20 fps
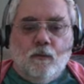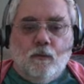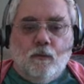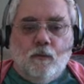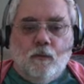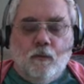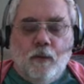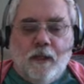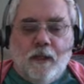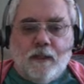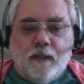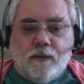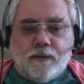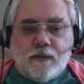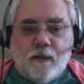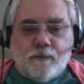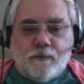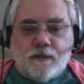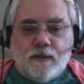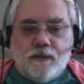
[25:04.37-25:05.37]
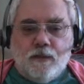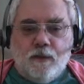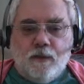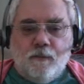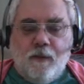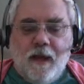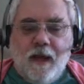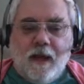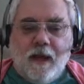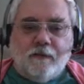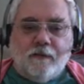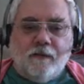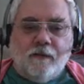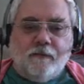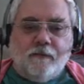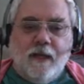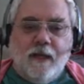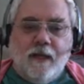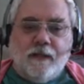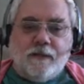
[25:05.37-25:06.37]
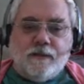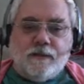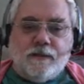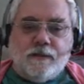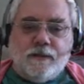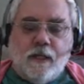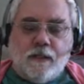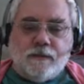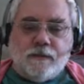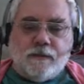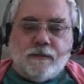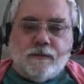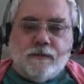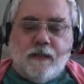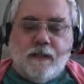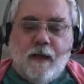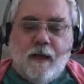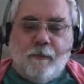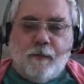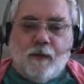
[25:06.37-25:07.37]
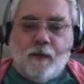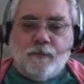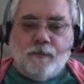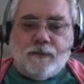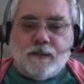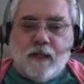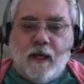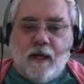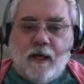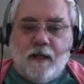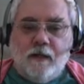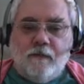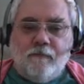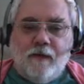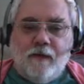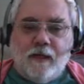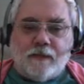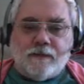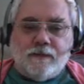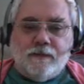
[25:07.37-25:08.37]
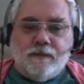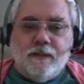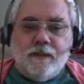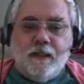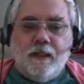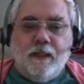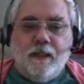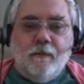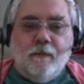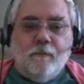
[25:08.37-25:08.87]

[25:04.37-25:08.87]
we can substitute back that is just capital psi of x and t.